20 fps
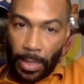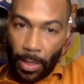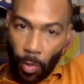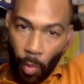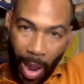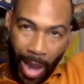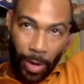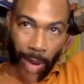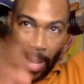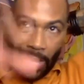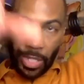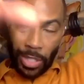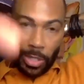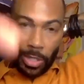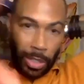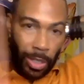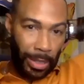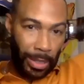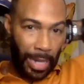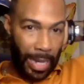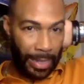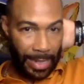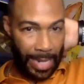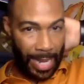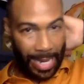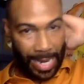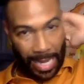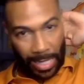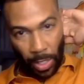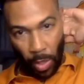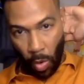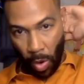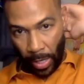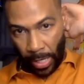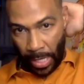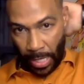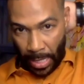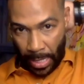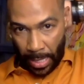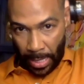Yeah. Why do I just look like that? That's
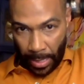corny.